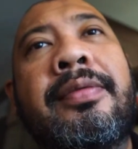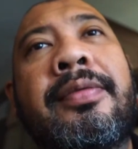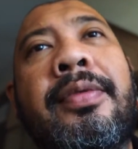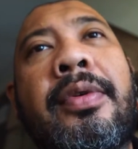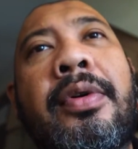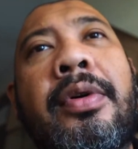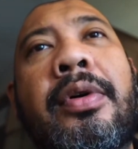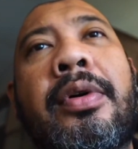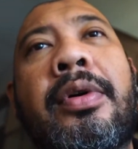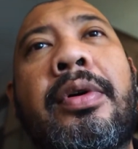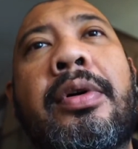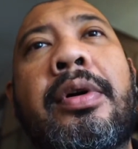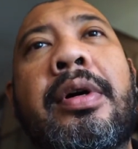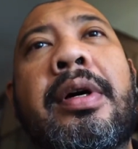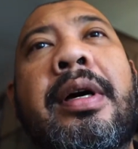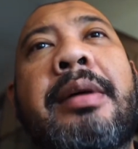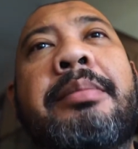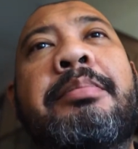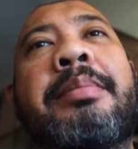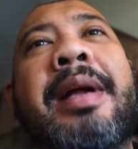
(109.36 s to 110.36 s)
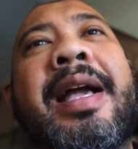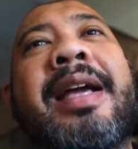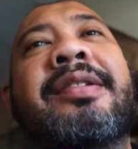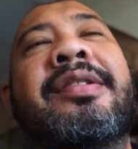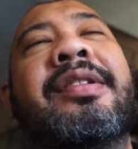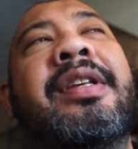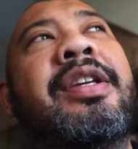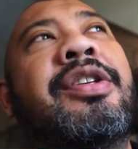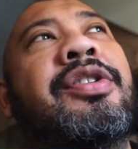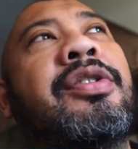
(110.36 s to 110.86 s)
for a
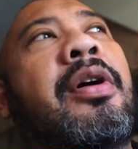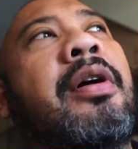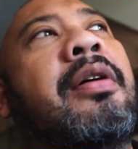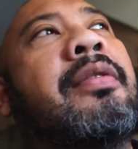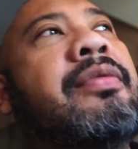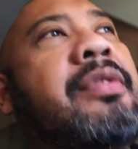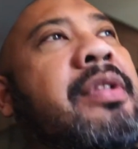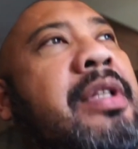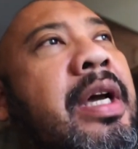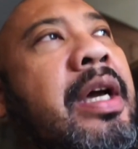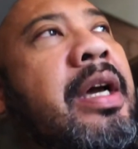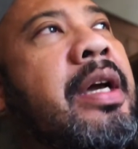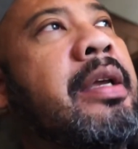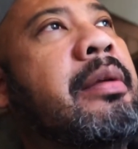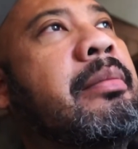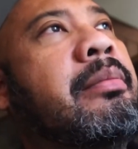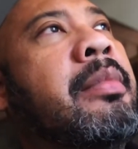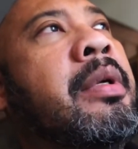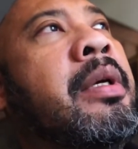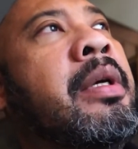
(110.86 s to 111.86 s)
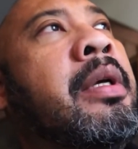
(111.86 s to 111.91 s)
passage of time.